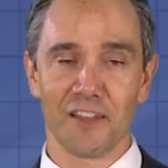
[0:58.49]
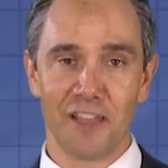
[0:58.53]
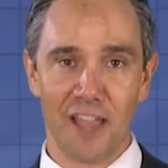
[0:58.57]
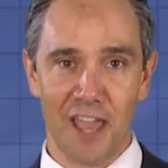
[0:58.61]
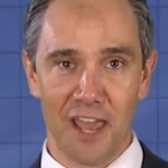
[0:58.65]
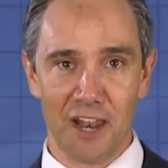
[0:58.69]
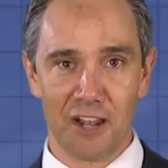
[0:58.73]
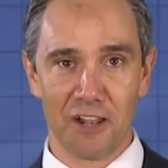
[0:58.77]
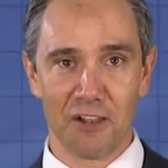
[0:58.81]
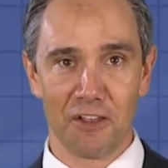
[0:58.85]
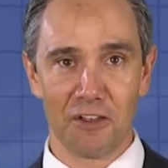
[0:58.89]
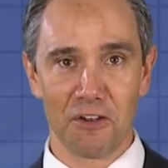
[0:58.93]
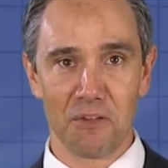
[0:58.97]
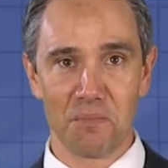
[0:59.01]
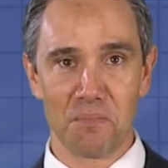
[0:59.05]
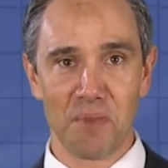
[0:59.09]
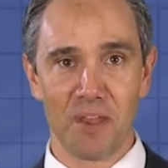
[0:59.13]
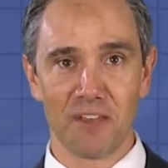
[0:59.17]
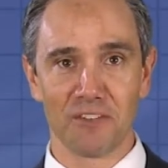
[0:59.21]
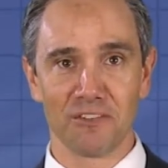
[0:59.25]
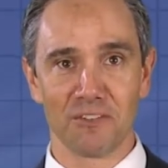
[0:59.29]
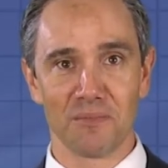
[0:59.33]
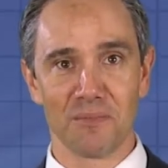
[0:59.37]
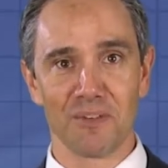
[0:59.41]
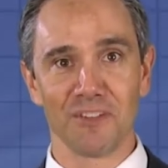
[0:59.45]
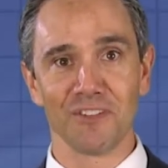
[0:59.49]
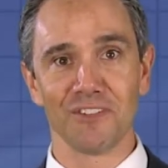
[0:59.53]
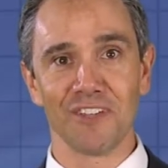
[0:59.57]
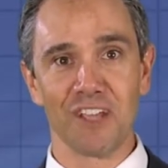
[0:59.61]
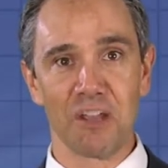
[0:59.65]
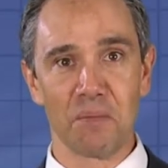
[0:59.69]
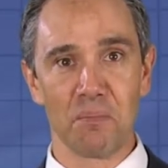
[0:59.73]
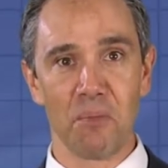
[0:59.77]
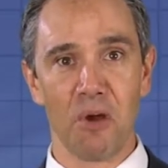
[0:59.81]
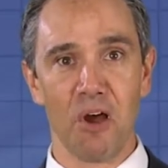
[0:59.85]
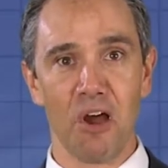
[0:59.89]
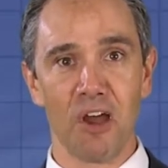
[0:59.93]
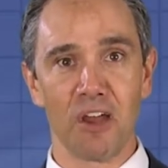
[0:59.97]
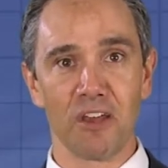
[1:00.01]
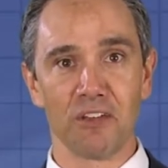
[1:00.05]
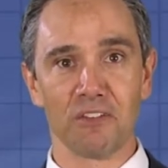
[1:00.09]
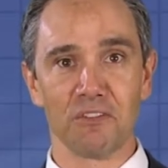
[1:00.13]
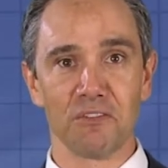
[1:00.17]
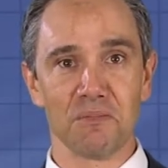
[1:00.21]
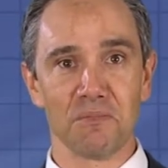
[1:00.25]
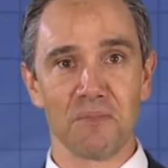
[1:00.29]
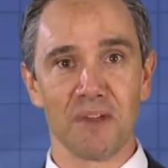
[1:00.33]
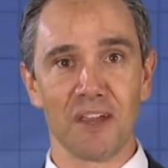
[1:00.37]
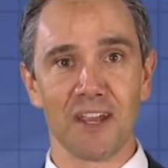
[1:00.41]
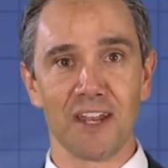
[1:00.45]
and a lot of pessimistic buyers,
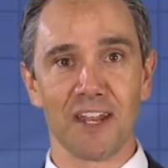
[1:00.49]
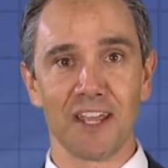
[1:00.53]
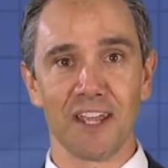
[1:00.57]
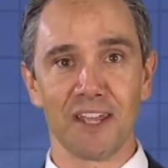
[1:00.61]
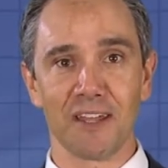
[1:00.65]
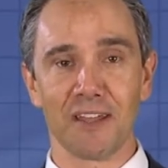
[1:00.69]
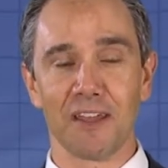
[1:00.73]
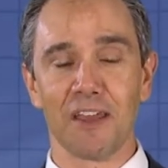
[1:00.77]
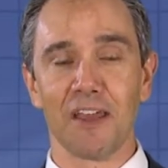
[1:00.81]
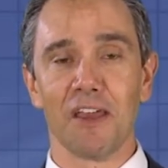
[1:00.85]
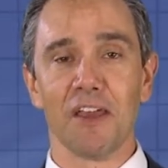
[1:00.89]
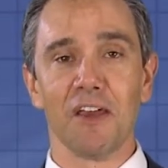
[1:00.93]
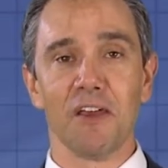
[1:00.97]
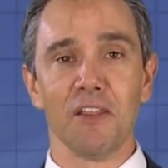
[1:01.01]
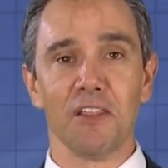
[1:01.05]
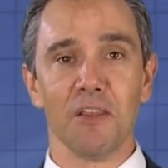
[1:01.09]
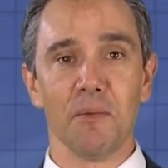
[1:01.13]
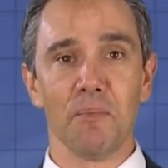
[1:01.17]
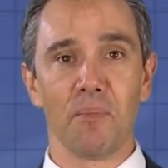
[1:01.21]
meaning the